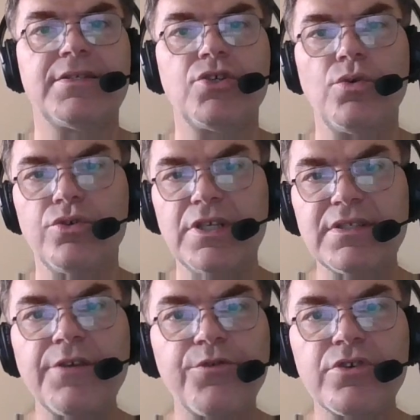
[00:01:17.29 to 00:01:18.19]
So these
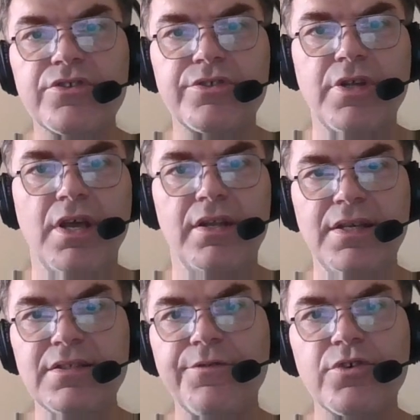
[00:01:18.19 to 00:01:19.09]

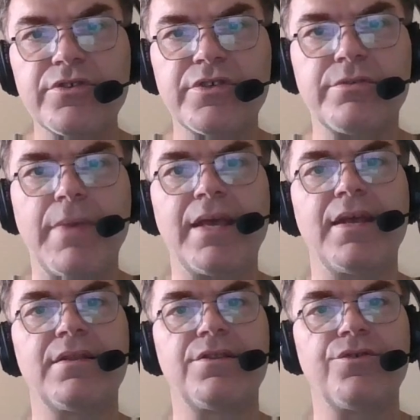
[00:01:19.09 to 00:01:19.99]
differences make
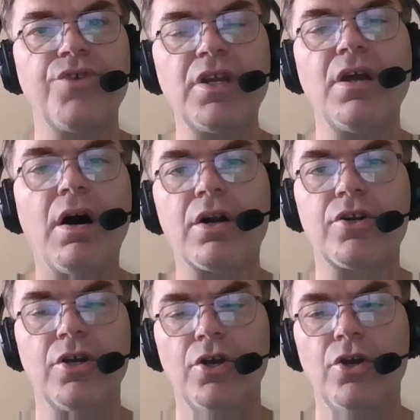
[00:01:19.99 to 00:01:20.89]
it really hard
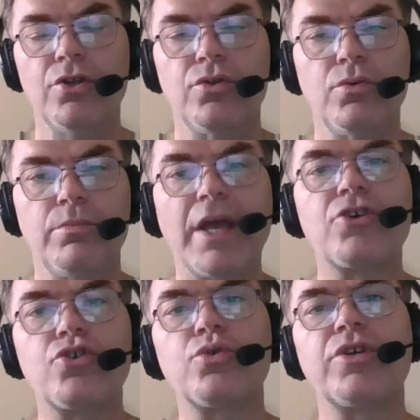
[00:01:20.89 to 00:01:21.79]
to make
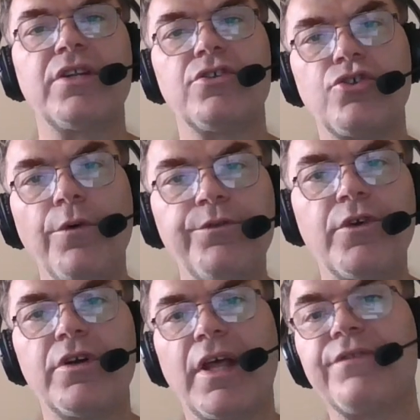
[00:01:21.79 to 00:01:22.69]
sure that the
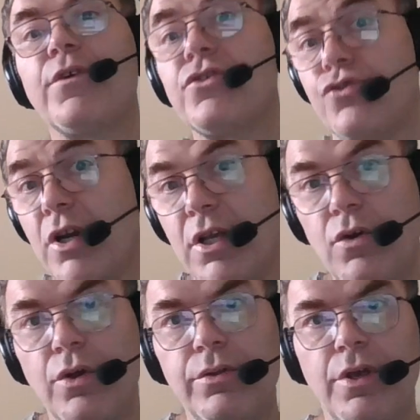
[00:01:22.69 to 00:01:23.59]
software that was running
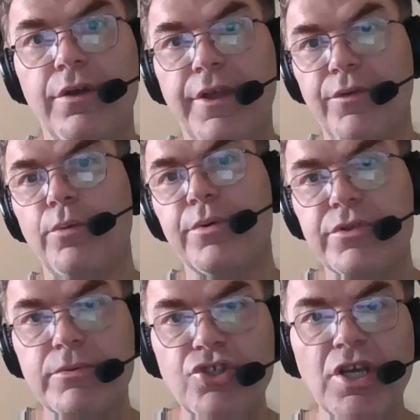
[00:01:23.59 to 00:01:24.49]
on the developer's
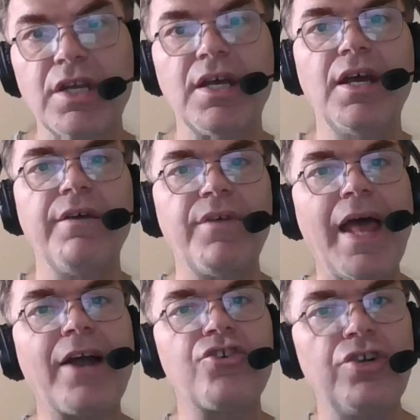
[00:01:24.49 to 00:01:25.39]
machine will
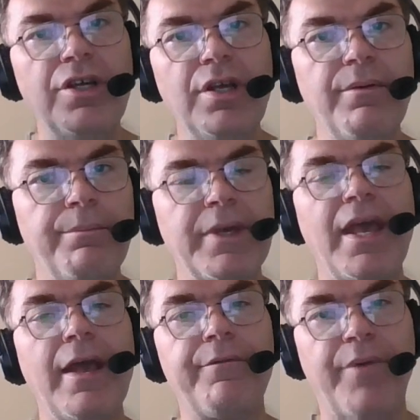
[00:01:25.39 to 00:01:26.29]
actually
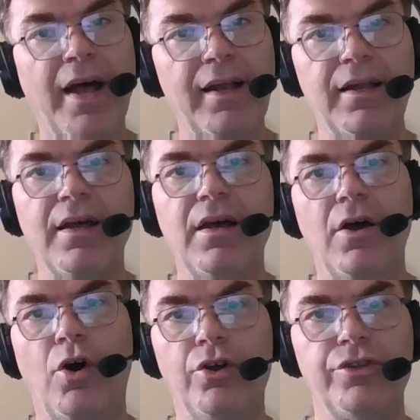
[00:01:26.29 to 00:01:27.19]
behave well
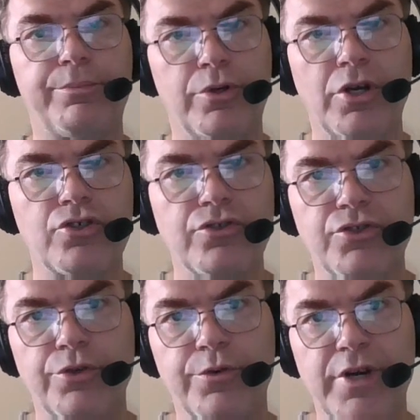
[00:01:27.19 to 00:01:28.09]
on the production
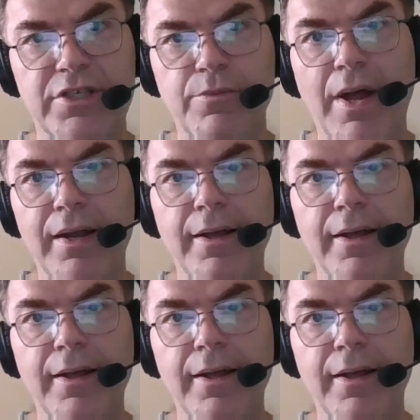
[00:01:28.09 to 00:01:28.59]
server as well.